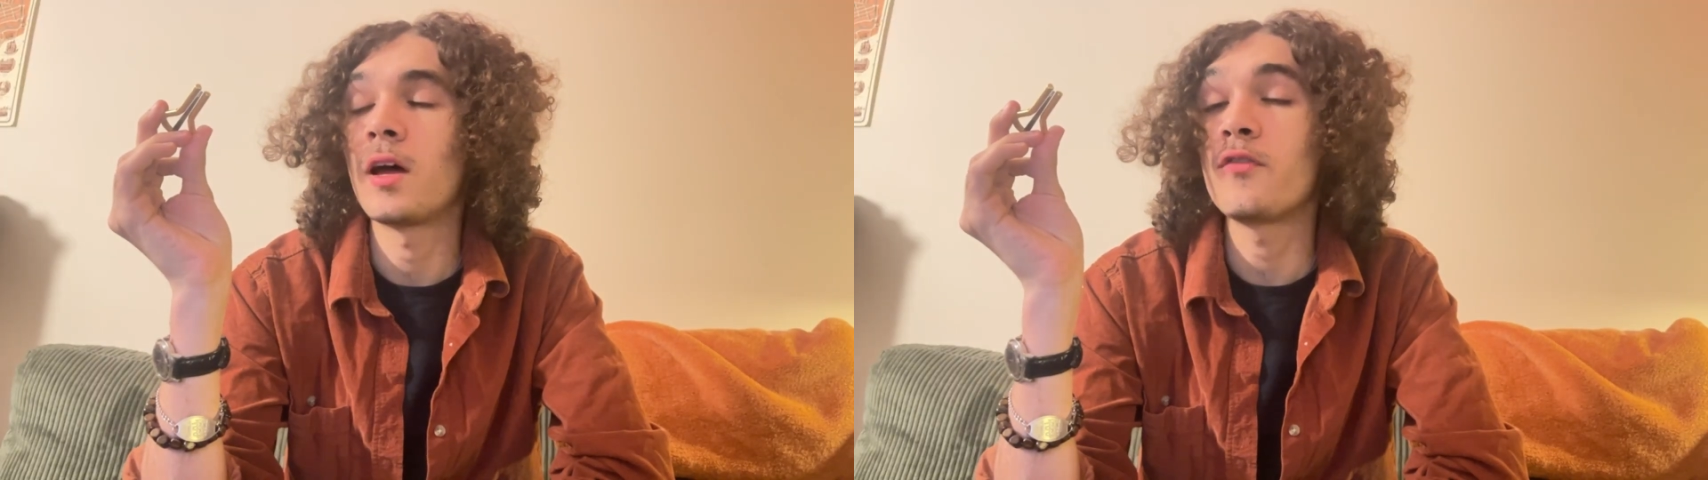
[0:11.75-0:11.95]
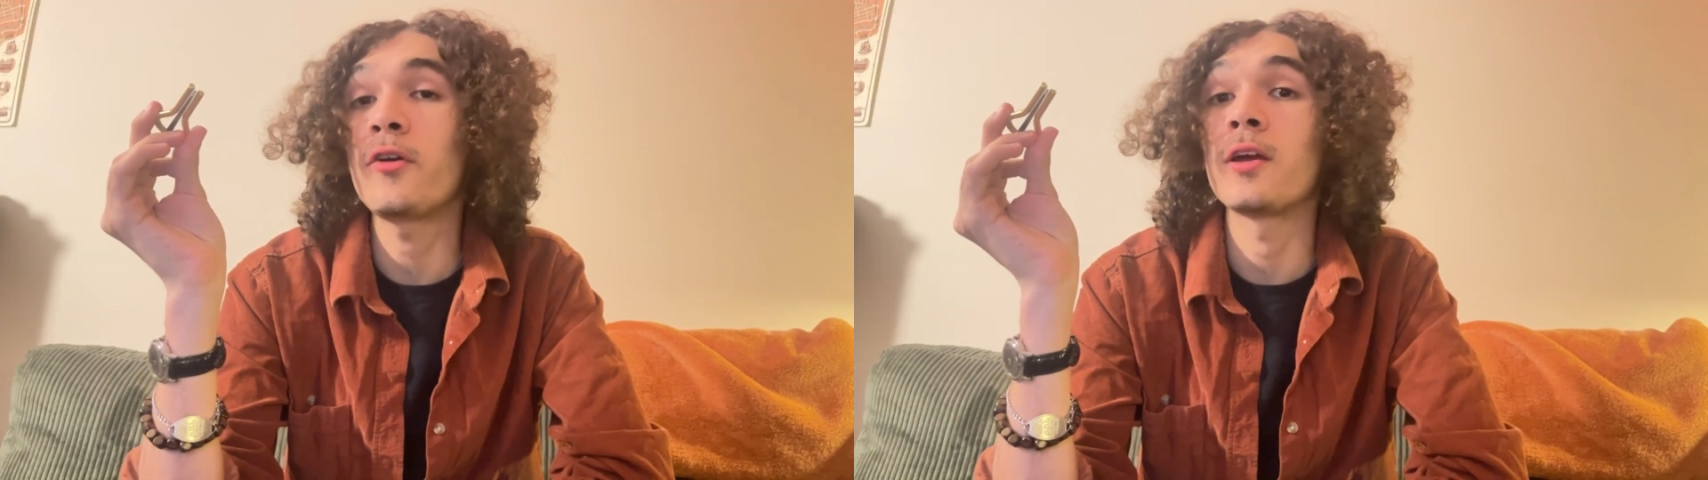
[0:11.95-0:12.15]

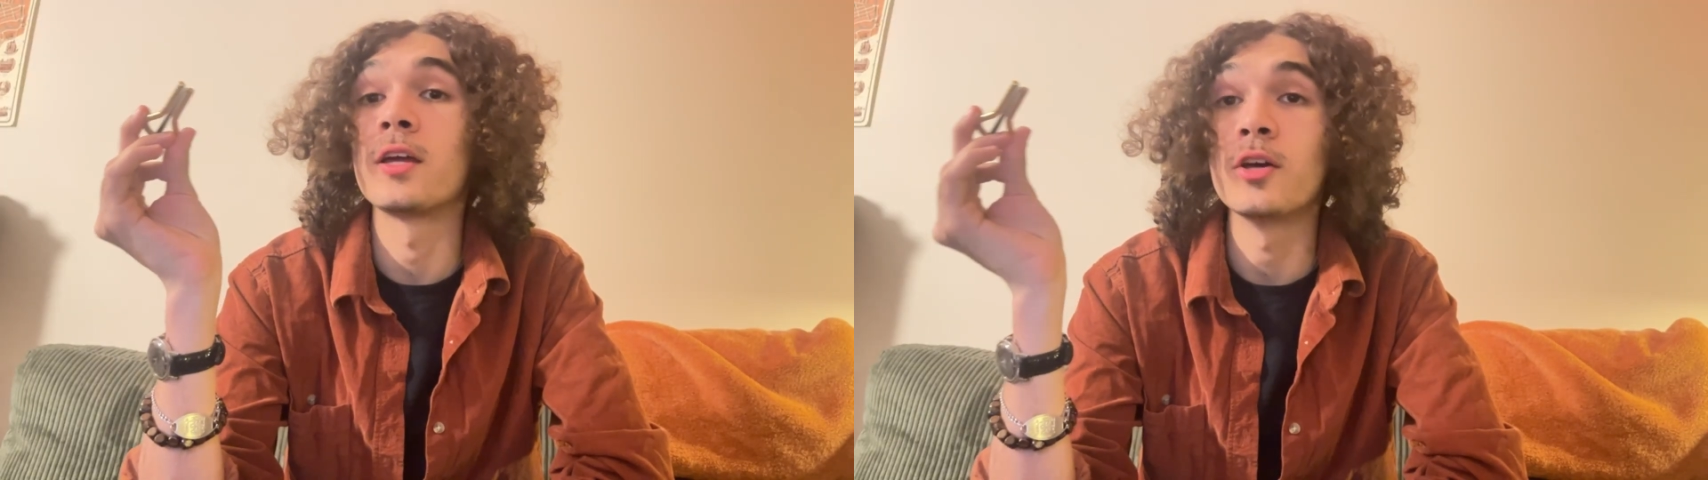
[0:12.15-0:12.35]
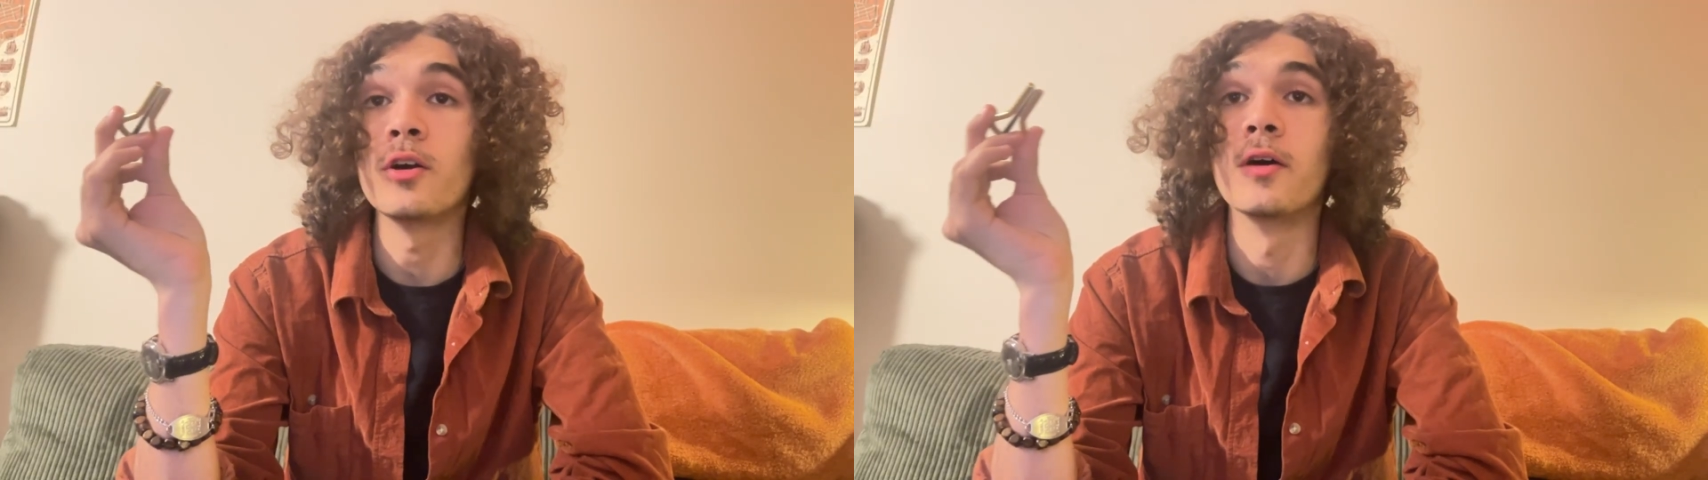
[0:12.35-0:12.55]
very
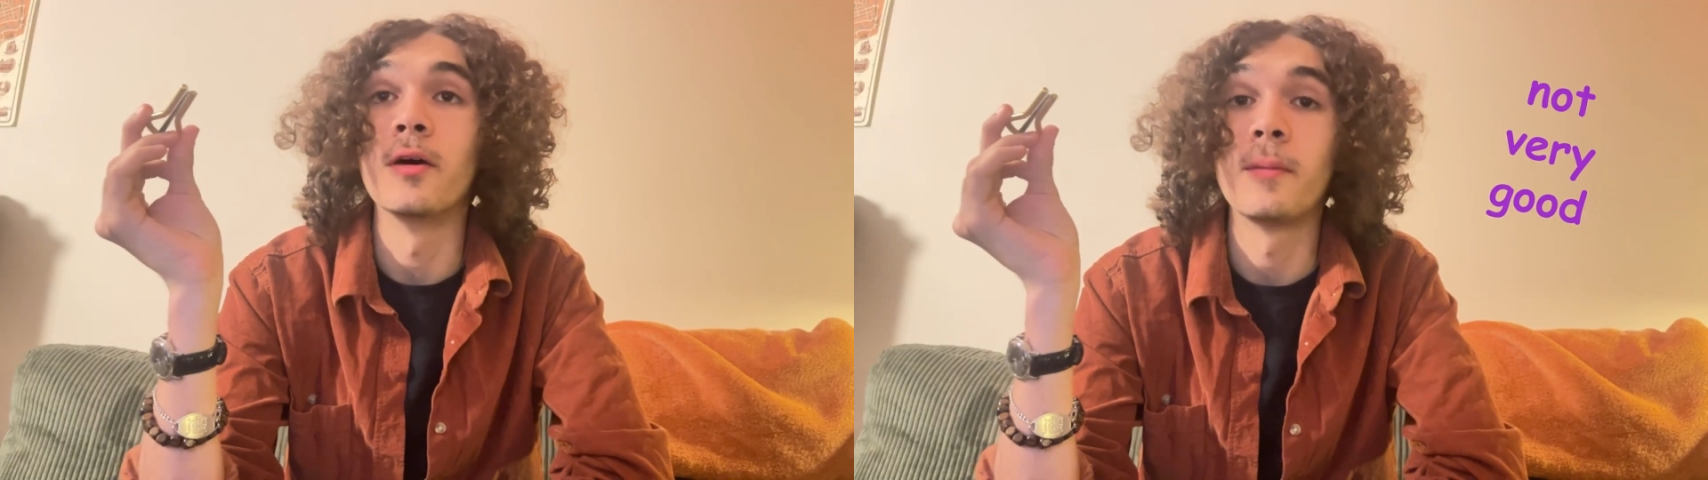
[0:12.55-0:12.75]
good